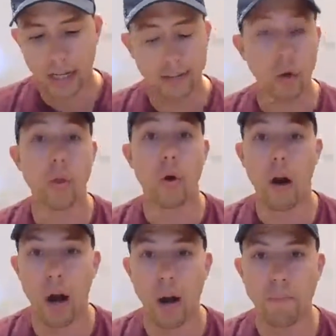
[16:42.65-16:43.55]
So there
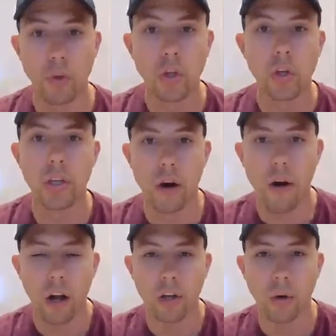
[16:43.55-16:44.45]
are
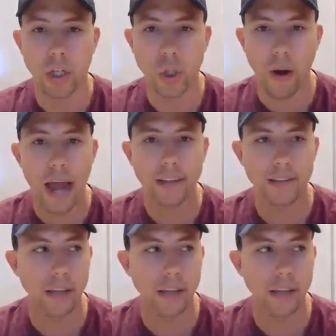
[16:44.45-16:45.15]
ongoing tracks